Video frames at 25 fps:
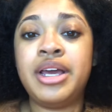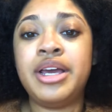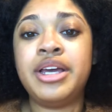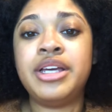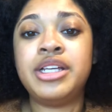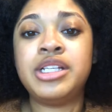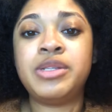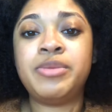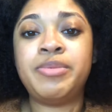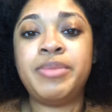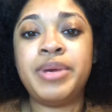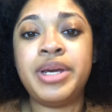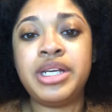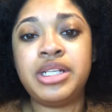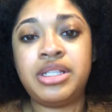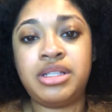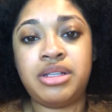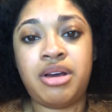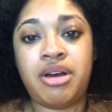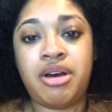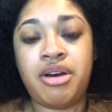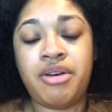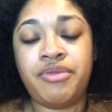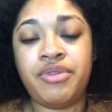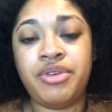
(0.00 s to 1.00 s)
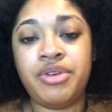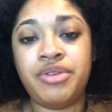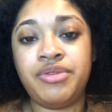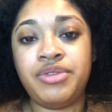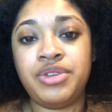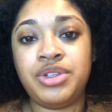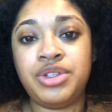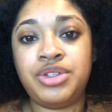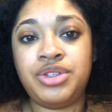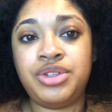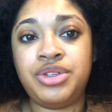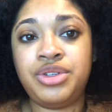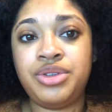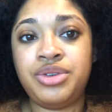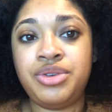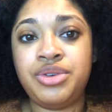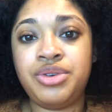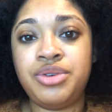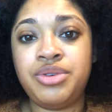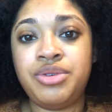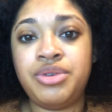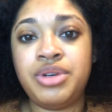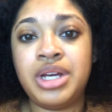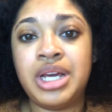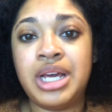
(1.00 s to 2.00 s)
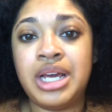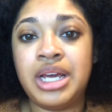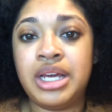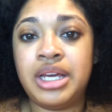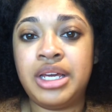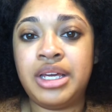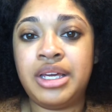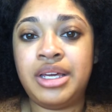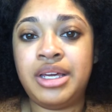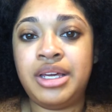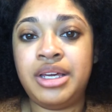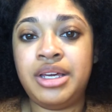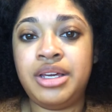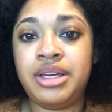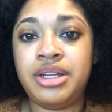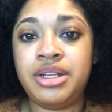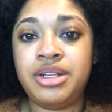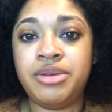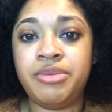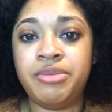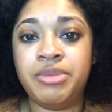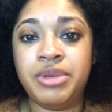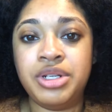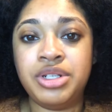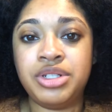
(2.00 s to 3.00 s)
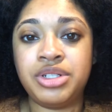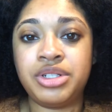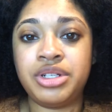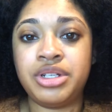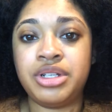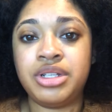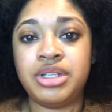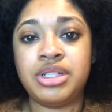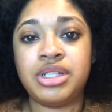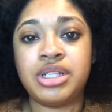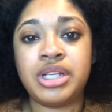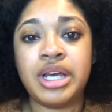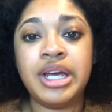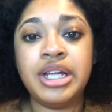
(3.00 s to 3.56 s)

is based off of two key dimensions.